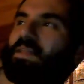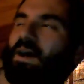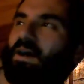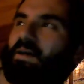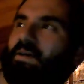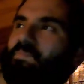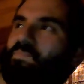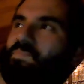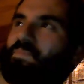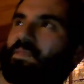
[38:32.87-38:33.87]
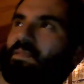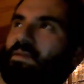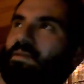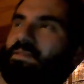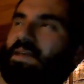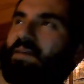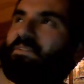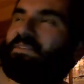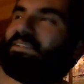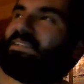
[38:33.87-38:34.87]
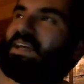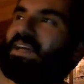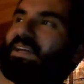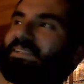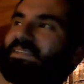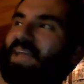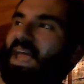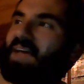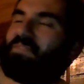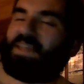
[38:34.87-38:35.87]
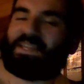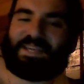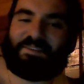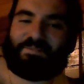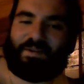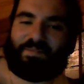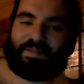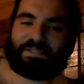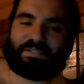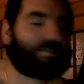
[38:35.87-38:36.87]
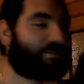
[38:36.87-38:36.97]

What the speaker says: Davos and Stannis have like tender moments.